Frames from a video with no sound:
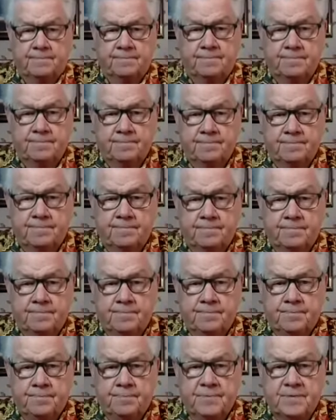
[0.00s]
Mm-hmm.
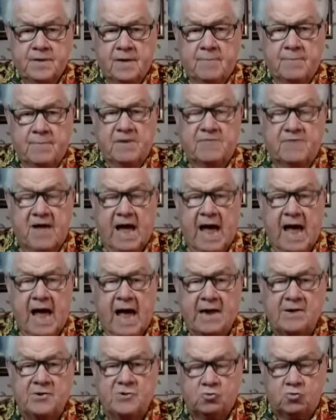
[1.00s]
But if
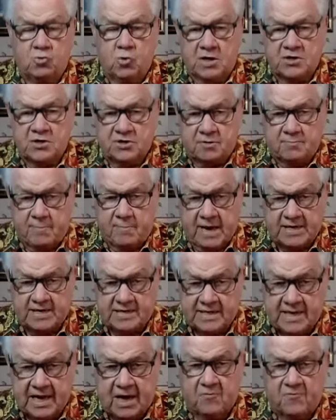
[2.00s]
I trust
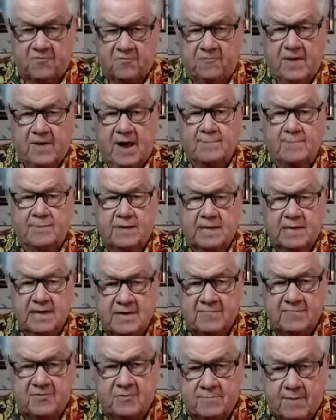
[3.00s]
myself, I
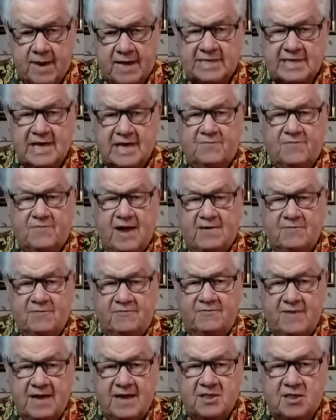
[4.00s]
believe in myself, I have
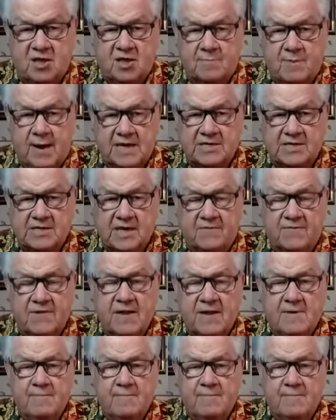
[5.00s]
faith in myself,